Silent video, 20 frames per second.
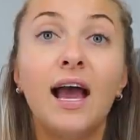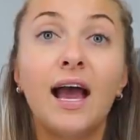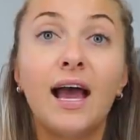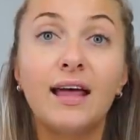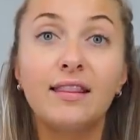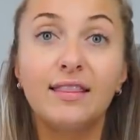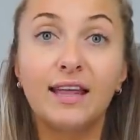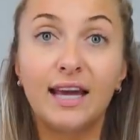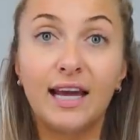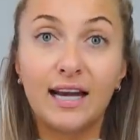
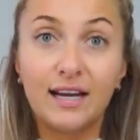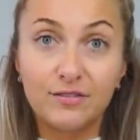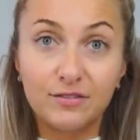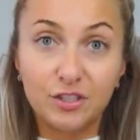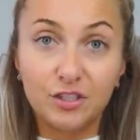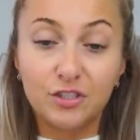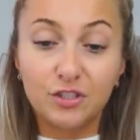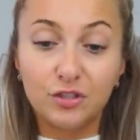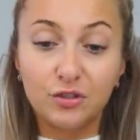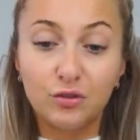and they have
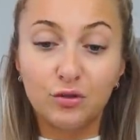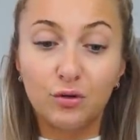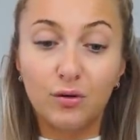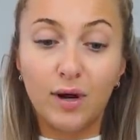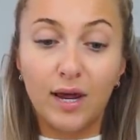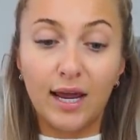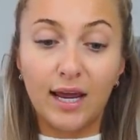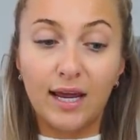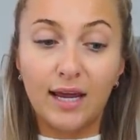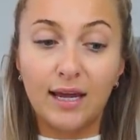to
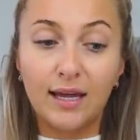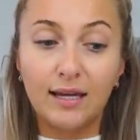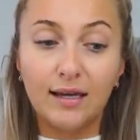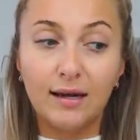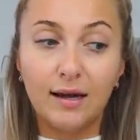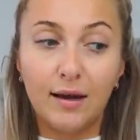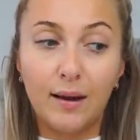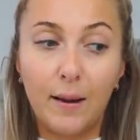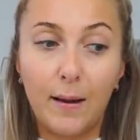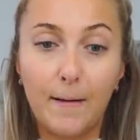do a
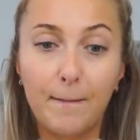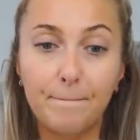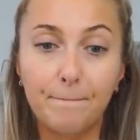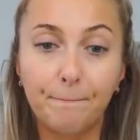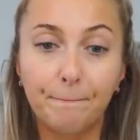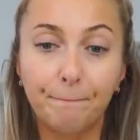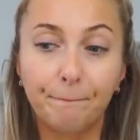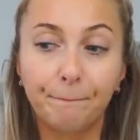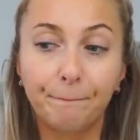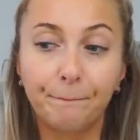
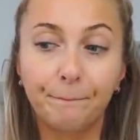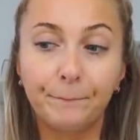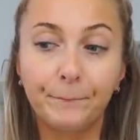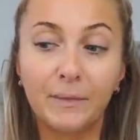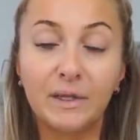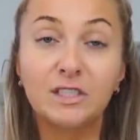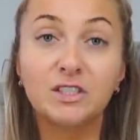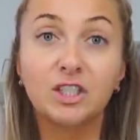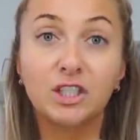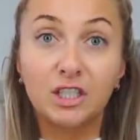um,
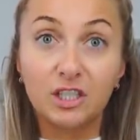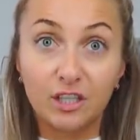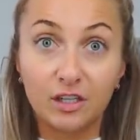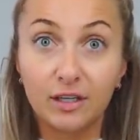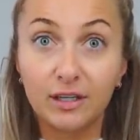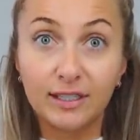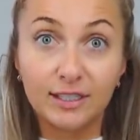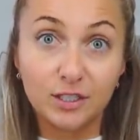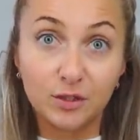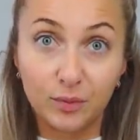
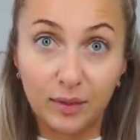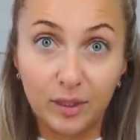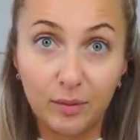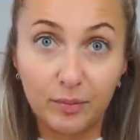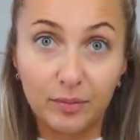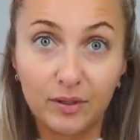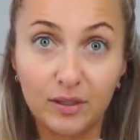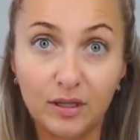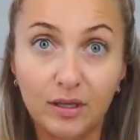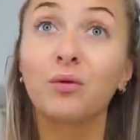security
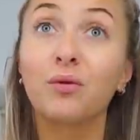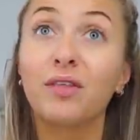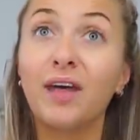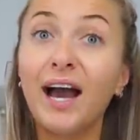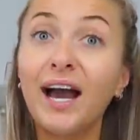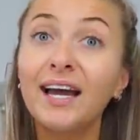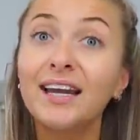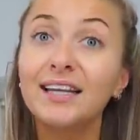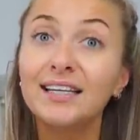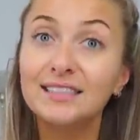sweep. So
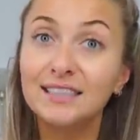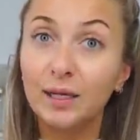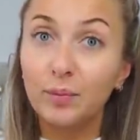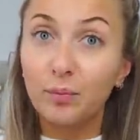that is